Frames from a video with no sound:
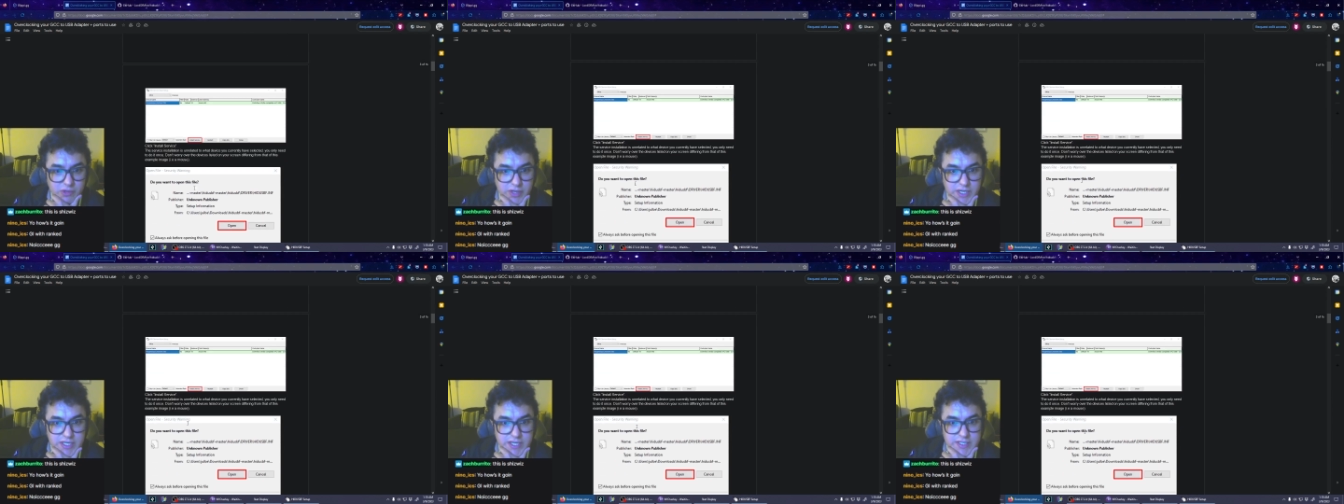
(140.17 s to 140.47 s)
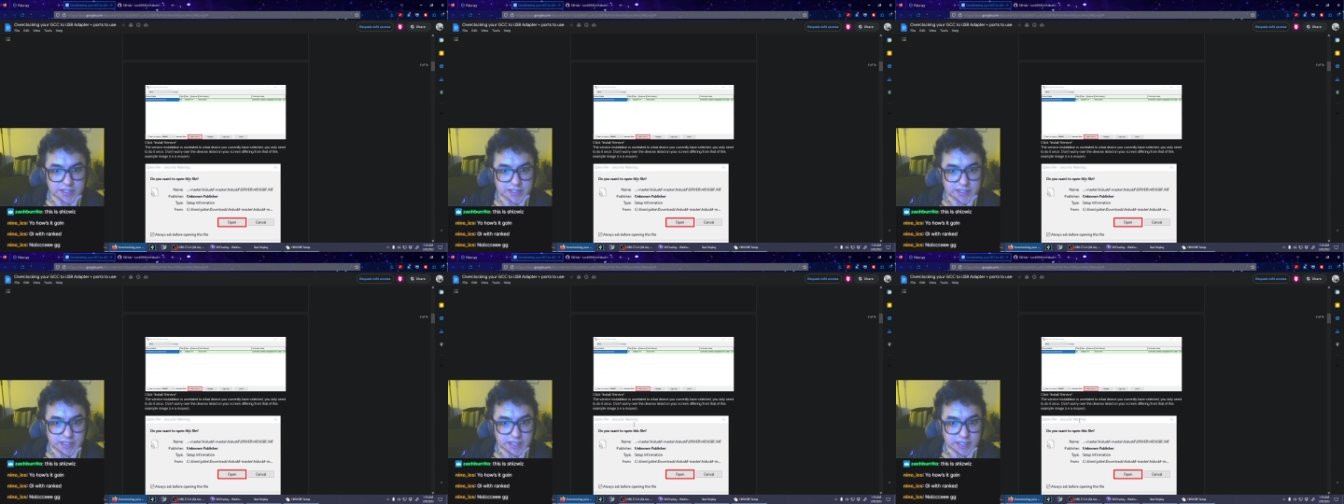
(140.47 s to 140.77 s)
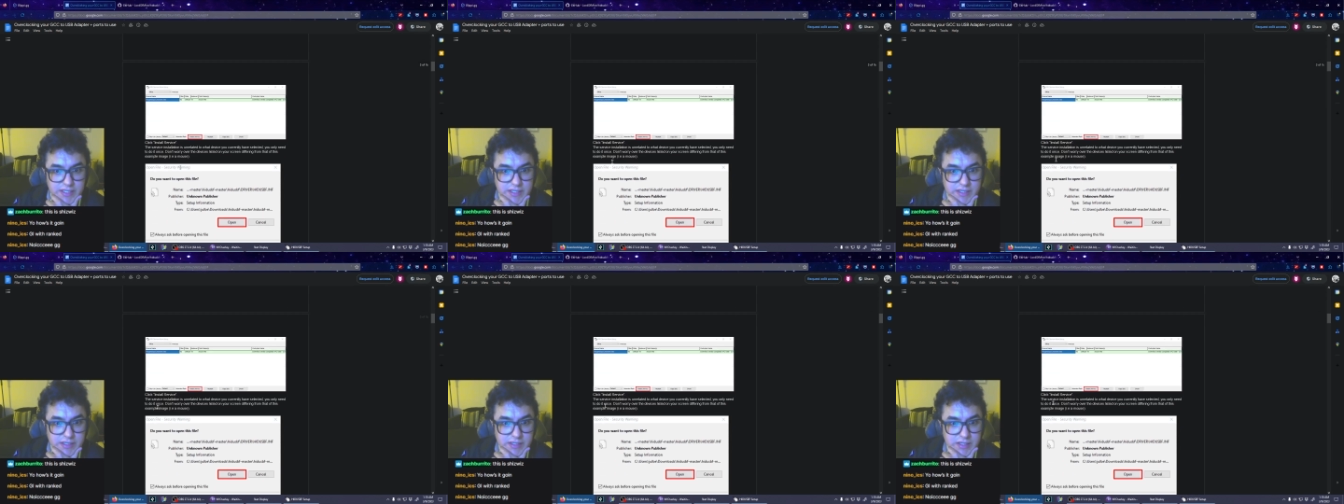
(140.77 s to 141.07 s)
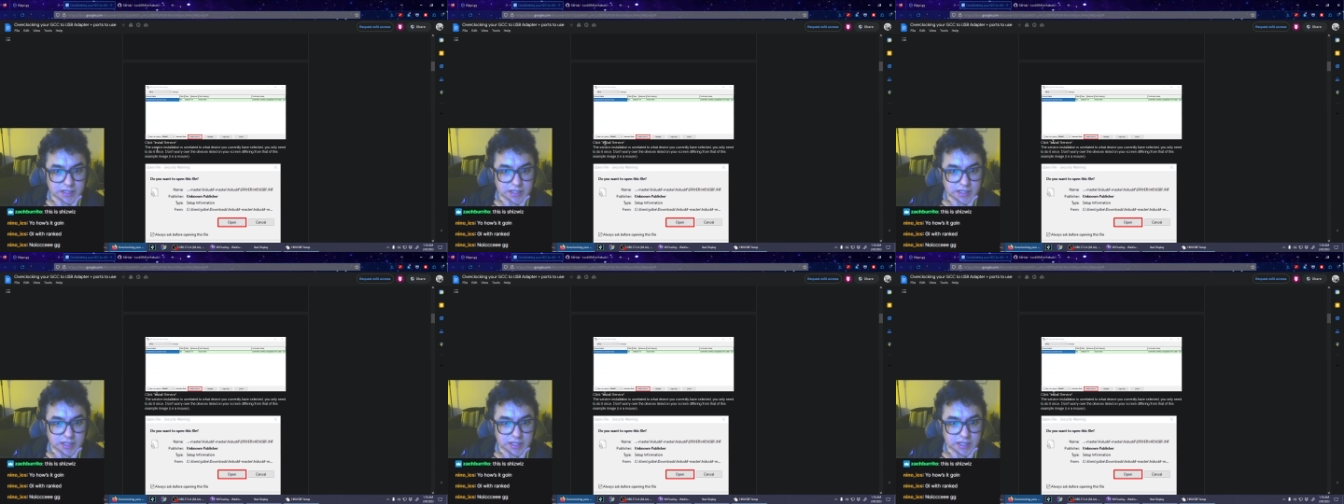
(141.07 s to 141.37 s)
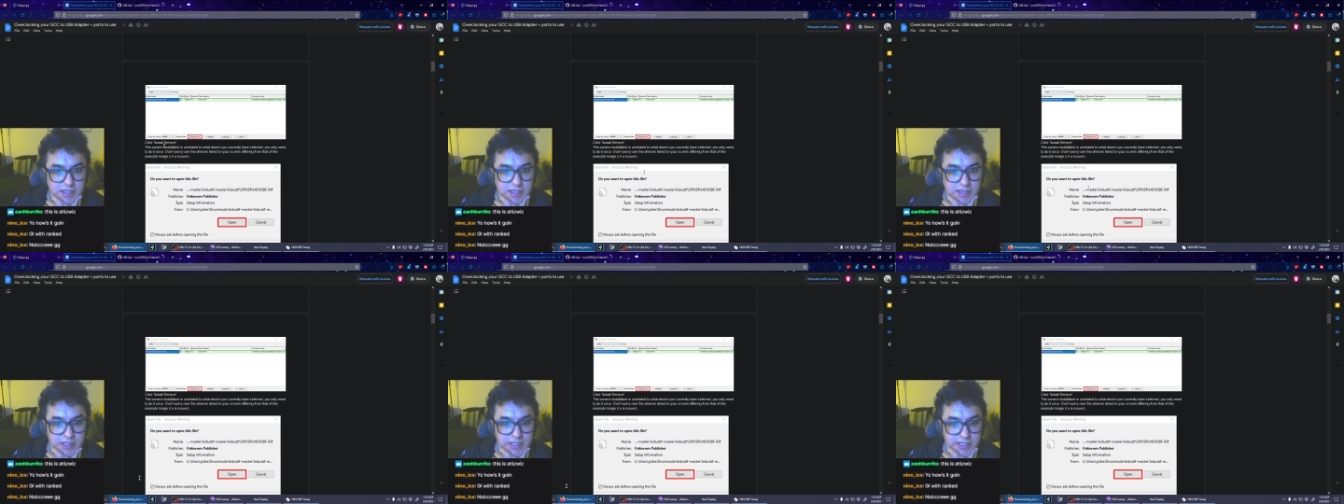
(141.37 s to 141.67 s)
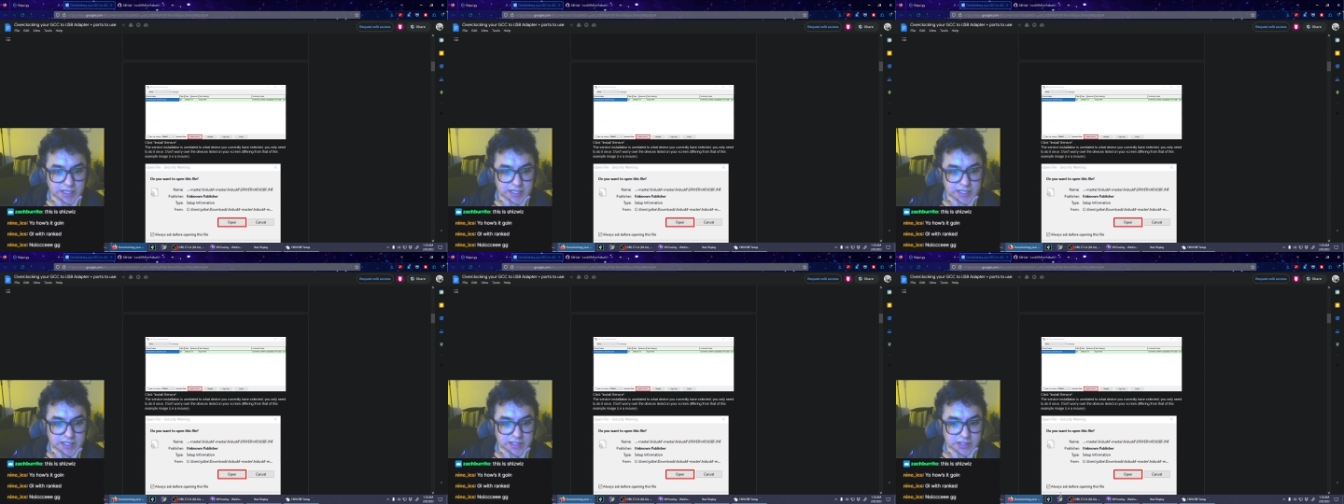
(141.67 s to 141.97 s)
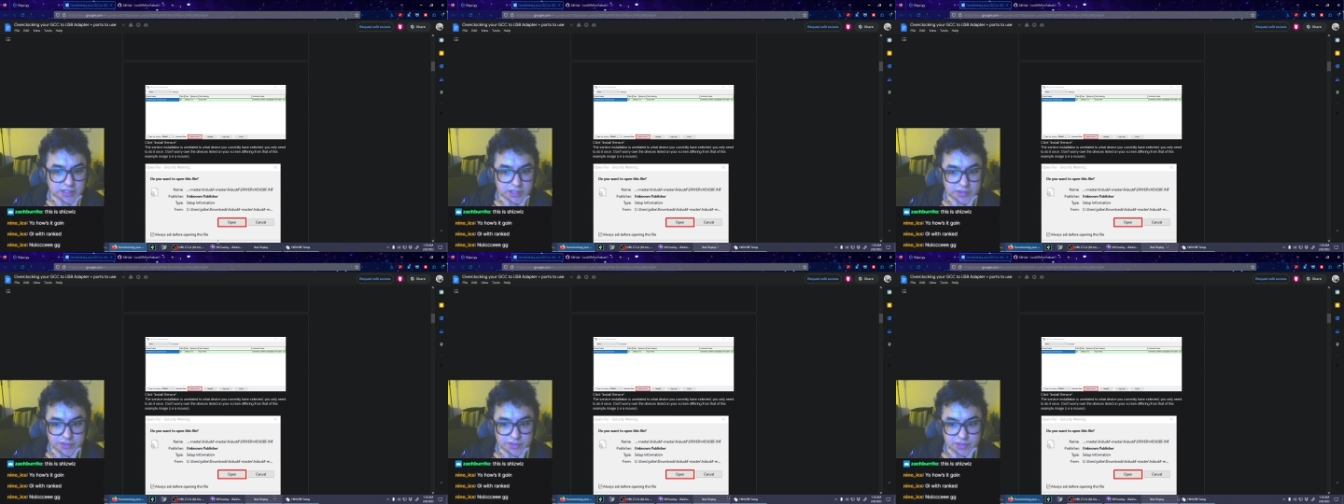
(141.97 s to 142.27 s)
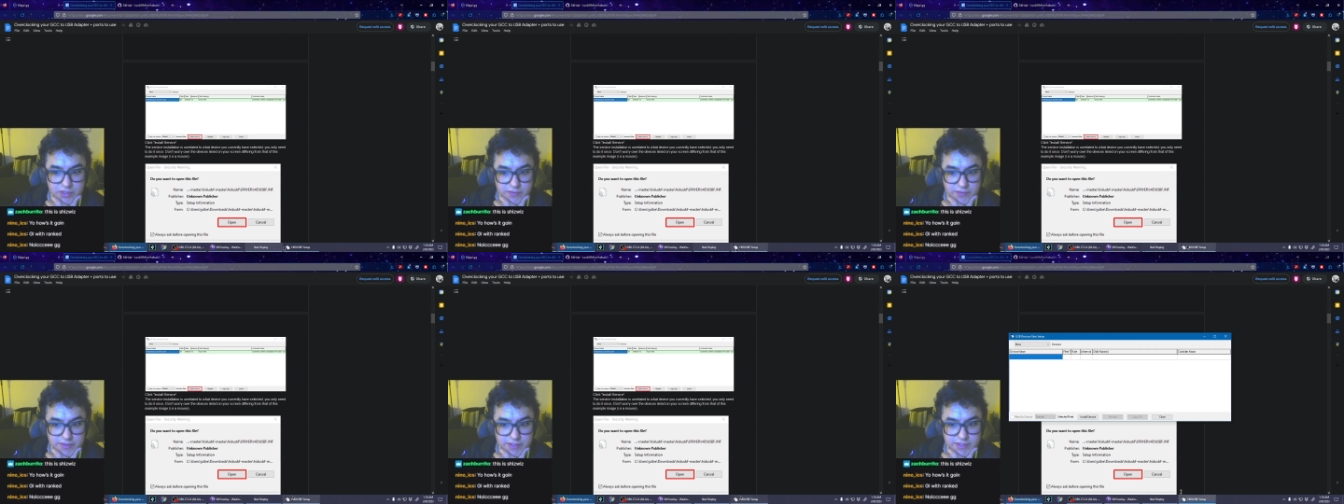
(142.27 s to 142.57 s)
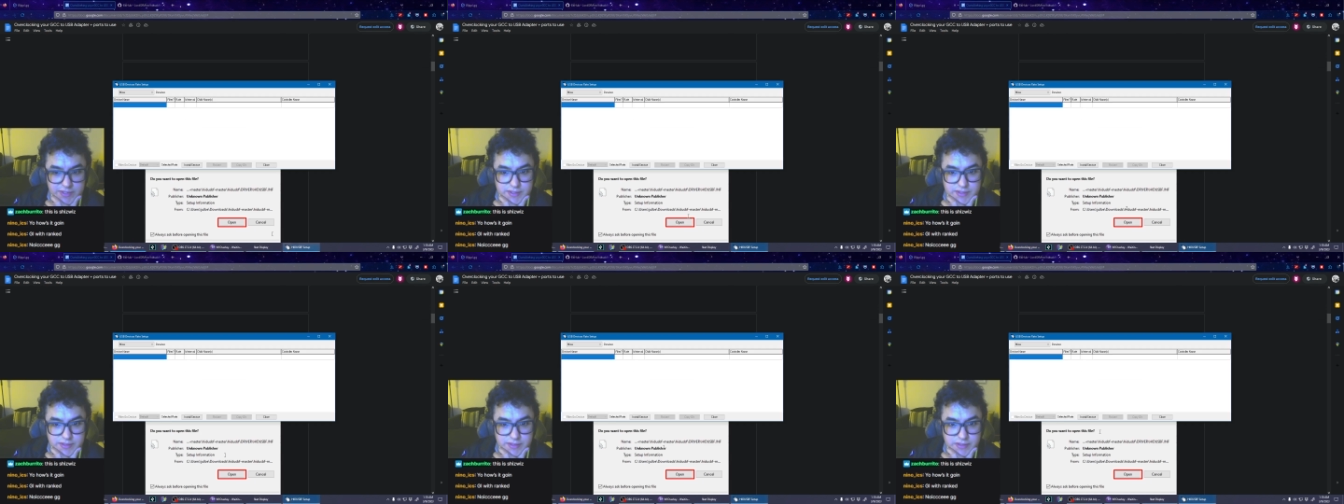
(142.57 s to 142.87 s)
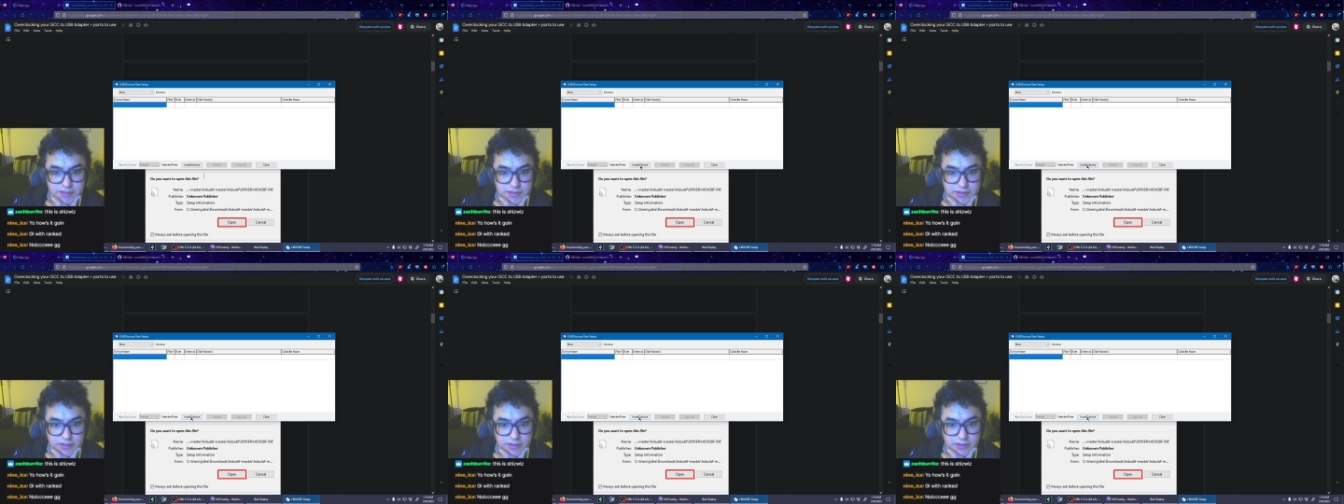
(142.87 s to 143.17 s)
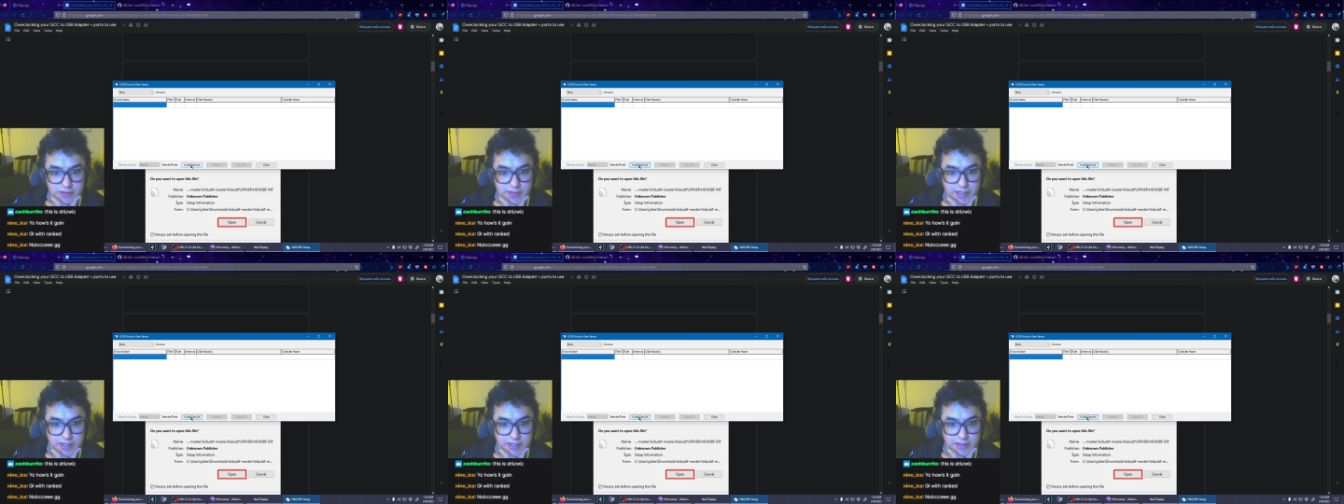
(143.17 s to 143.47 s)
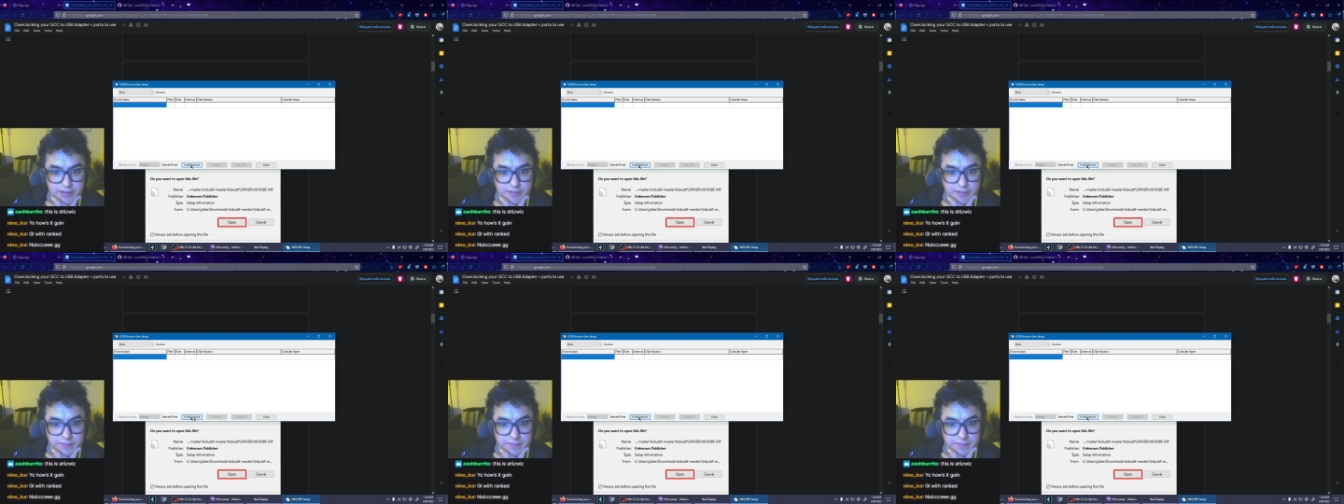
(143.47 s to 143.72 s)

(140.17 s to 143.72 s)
okay, it's done. Click install service, okay.